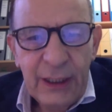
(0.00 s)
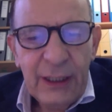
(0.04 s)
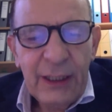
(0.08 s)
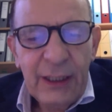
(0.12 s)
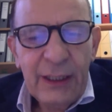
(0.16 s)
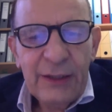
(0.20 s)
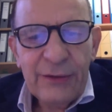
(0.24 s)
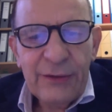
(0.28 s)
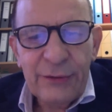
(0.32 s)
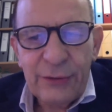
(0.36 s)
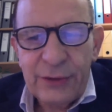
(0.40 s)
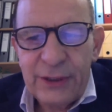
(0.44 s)

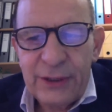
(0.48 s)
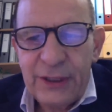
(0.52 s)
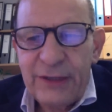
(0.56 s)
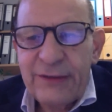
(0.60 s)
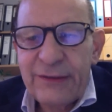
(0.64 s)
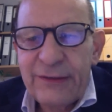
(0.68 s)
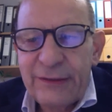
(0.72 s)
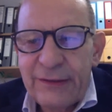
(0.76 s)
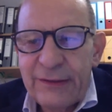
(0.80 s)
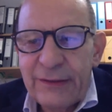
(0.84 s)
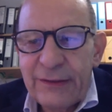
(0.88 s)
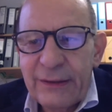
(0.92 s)
So
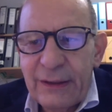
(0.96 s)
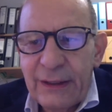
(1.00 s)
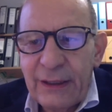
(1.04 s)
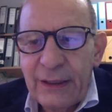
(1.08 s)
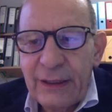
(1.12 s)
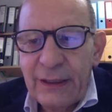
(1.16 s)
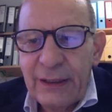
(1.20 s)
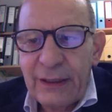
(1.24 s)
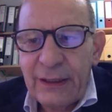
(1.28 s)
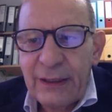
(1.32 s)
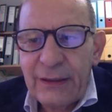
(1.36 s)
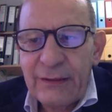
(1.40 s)
this
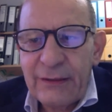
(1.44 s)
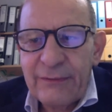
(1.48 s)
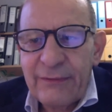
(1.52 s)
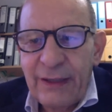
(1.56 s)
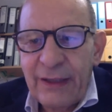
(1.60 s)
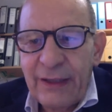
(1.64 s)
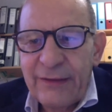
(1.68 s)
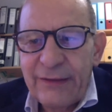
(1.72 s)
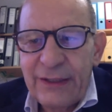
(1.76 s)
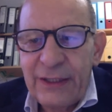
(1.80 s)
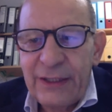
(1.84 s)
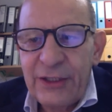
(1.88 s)

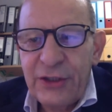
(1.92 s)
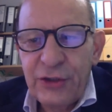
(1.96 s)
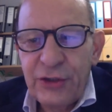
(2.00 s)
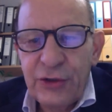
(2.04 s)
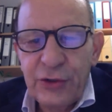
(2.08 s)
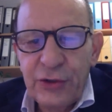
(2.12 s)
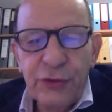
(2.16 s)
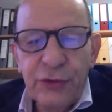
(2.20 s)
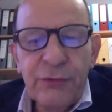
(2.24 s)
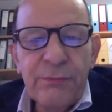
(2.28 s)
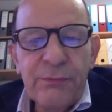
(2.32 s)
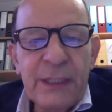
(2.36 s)
vaccine
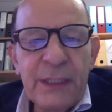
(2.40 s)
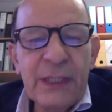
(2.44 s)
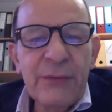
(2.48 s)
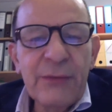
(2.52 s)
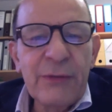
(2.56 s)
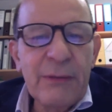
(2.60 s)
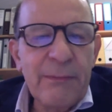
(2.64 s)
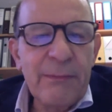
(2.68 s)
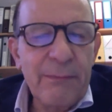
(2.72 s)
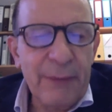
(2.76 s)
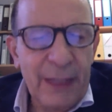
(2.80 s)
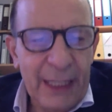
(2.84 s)
should be
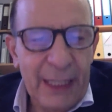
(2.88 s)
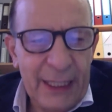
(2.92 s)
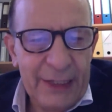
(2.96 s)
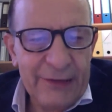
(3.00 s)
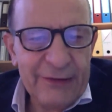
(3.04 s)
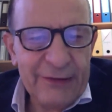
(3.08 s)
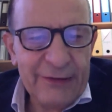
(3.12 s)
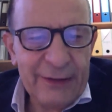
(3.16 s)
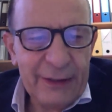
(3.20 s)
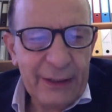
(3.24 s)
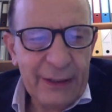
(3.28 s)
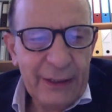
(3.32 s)

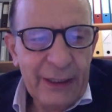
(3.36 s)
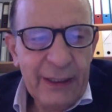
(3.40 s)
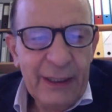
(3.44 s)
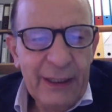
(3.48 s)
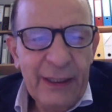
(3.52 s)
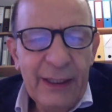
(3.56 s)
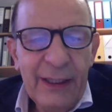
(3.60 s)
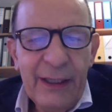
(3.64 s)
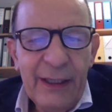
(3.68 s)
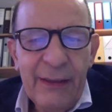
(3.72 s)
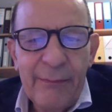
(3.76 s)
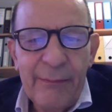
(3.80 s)
replaced
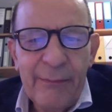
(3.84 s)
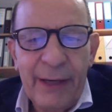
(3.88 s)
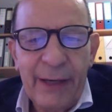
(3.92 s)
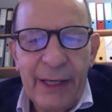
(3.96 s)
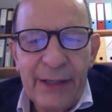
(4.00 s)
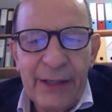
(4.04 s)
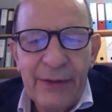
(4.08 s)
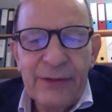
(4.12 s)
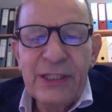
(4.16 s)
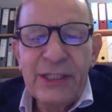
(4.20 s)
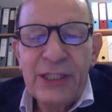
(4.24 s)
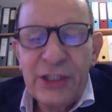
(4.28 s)
by
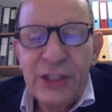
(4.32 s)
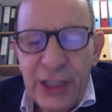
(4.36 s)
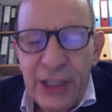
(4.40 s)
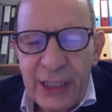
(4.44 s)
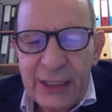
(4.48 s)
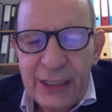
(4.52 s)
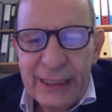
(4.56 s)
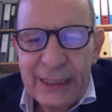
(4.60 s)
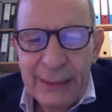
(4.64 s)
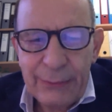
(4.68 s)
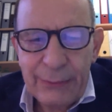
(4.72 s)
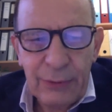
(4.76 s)
an
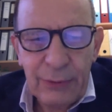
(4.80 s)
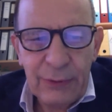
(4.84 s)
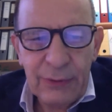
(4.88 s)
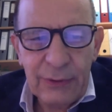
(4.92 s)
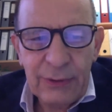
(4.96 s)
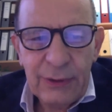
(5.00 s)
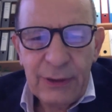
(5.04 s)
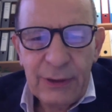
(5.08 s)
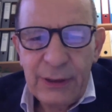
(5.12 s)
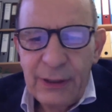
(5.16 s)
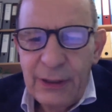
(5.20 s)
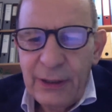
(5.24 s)
injectable
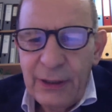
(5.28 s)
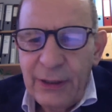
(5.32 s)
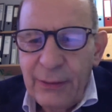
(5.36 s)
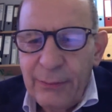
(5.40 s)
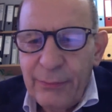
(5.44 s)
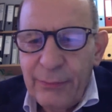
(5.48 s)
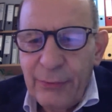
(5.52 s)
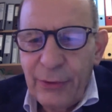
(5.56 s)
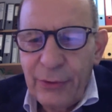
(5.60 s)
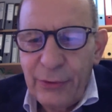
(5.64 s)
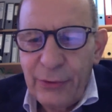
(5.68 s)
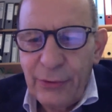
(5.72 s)

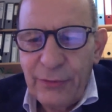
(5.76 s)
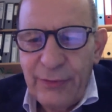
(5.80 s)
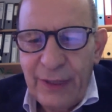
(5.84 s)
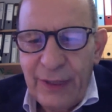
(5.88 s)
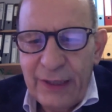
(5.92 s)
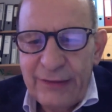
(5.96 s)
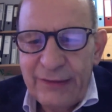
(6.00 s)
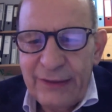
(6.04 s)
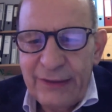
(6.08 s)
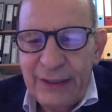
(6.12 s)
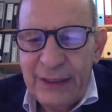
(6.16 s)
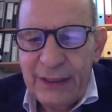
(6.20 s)
polio
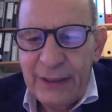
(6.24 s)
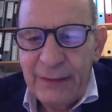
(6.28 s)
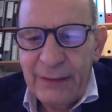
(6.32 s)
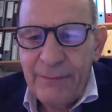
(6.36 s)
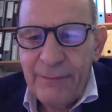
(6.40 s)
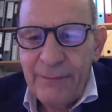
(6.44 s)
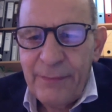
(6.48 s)
vaccine.